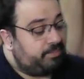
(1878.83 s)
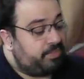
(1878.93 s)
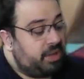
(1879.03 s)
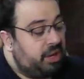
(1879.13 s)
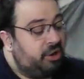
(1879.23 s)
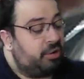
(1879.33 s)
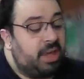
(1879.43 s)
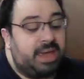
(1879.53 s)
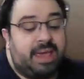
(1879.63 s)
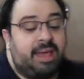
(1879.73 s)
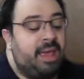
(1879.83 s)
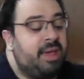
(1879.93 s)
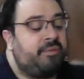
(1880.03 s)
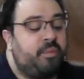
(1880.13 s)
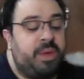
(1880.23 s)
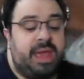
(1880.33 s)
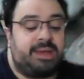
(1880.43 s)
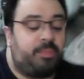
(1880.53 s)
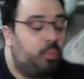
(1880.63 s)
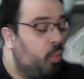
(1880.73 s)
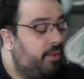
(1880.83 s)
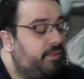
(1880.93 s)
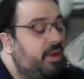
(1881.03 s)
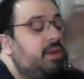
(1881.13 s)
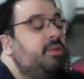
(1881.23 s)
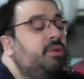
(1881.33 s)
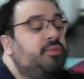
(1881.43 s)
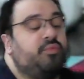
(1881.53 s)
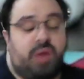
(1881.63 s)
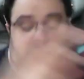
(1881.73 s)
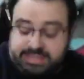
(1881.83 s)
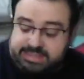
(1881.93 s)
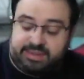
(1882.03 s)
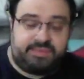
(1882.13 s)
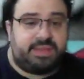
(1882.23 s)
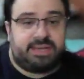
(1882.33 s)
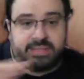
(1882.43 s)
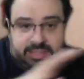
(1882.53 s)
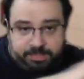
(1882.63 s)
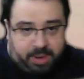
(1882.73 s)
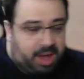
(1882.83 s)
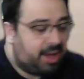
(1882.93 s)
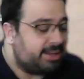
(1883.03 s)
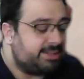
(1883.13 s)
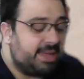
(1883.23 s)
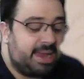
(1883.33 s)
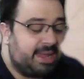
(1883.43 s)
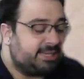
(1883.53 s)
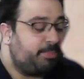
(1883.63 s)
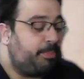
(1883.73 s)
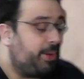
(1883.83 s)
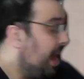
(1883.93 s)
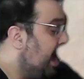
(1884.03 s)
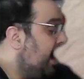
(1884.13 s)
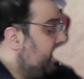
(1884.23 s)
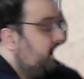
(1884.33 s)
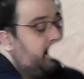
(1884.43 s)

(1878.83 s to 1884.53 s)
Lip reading: You know, like, if we end up whiffing the rest of the box, then it's bad.